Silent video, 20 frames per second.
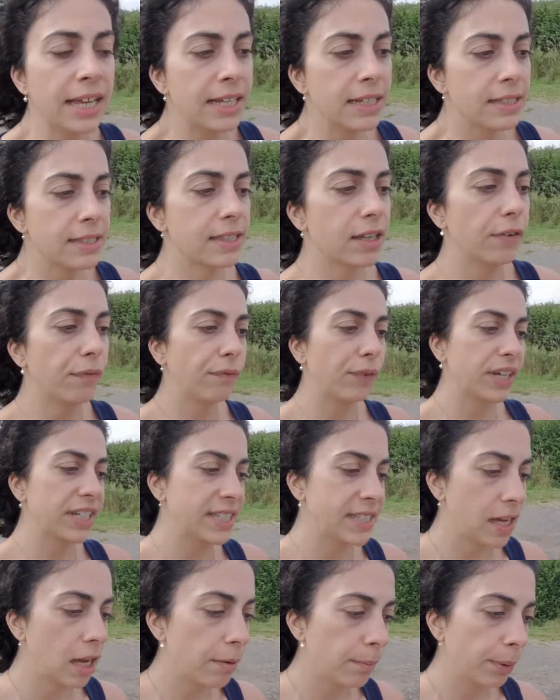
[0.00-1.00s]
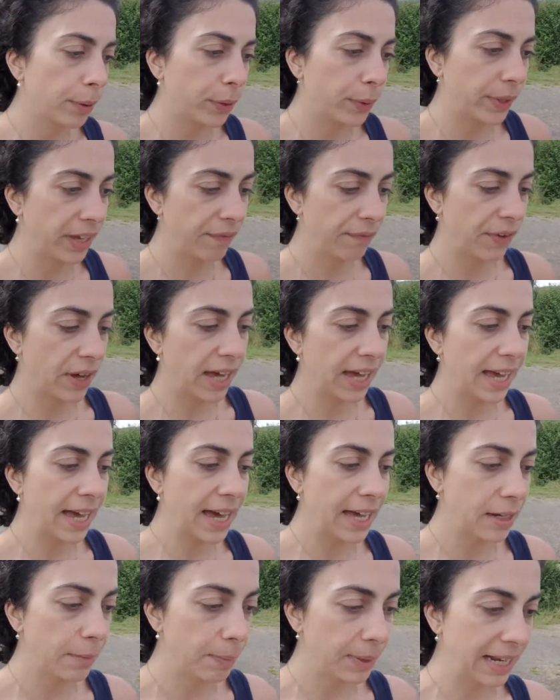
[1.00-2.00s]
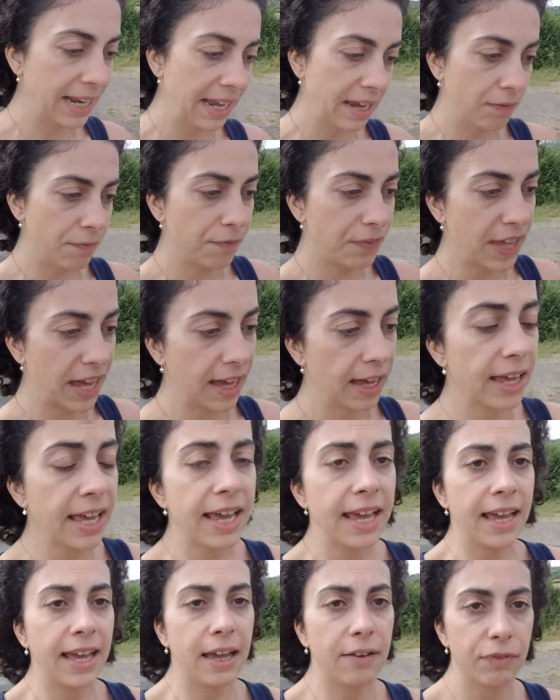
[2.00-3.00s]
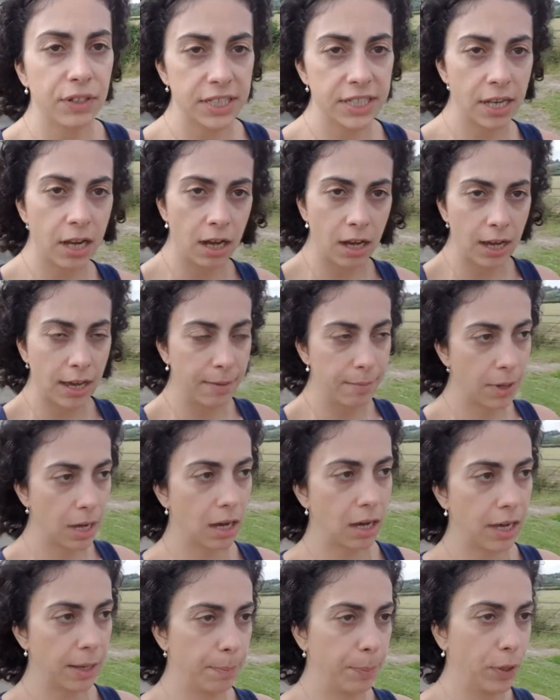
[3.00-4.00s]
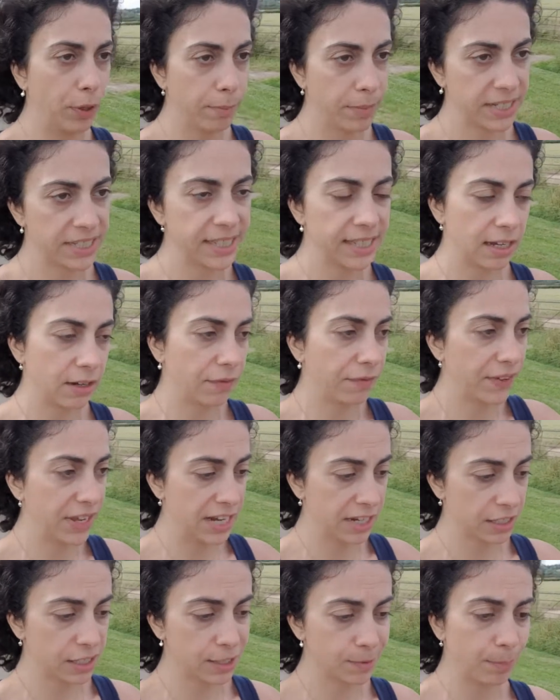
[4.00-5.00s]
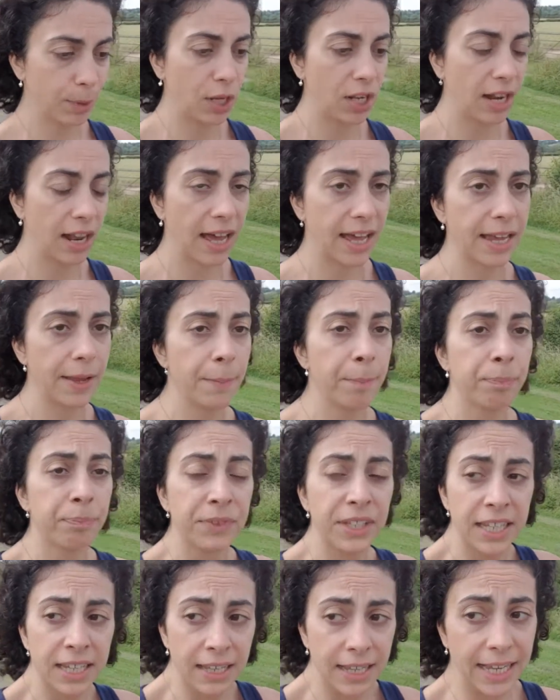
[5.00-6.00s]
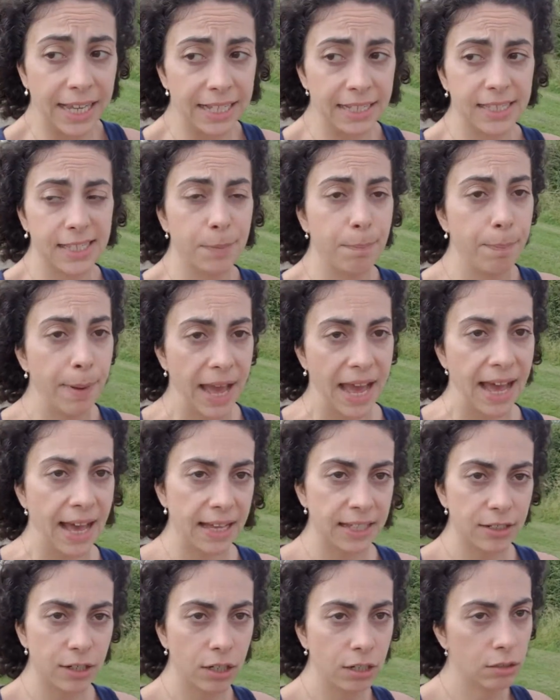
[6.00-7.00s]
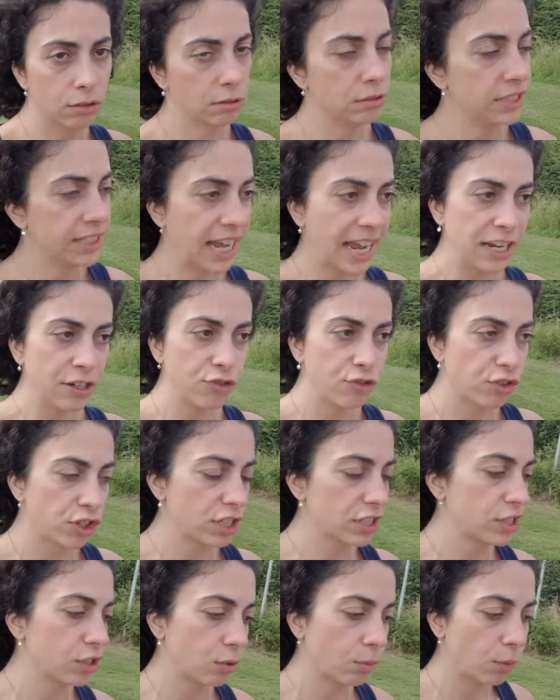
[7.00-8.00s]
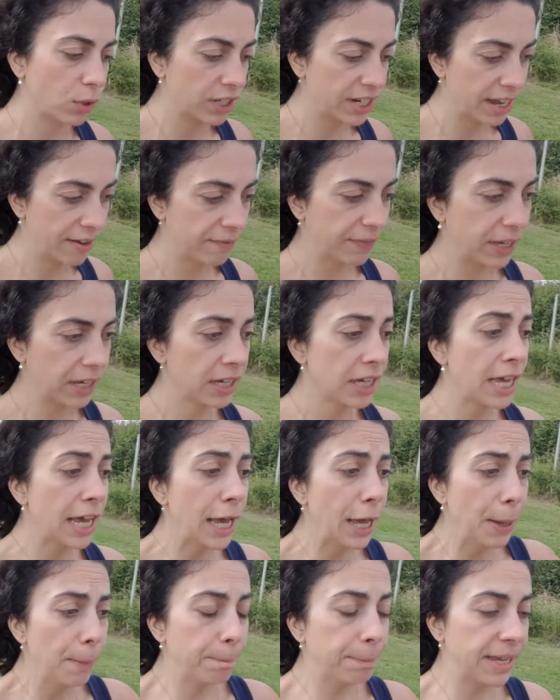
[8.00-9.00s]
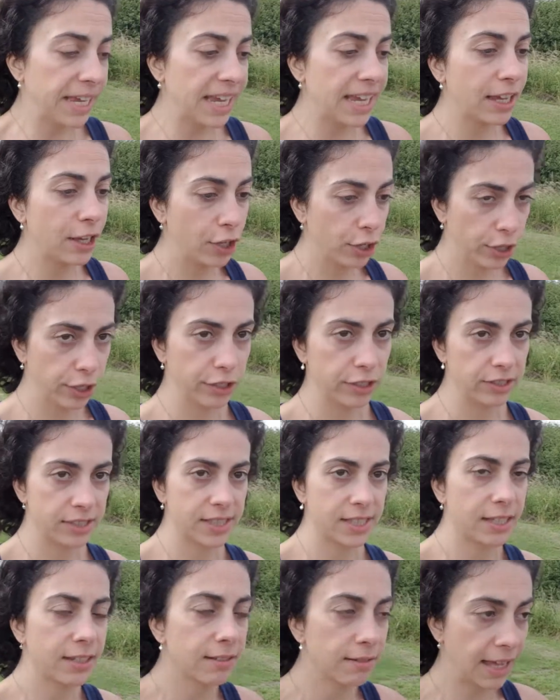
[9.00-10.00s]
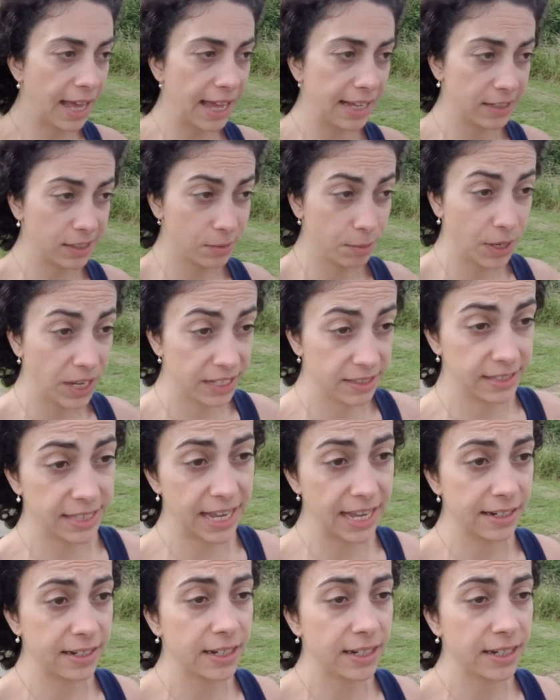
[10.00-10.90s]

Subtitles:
So for example, if I had a belief that every time I put myself in the spotlight, it's bad or dangerous or whatever because X, Y, Z,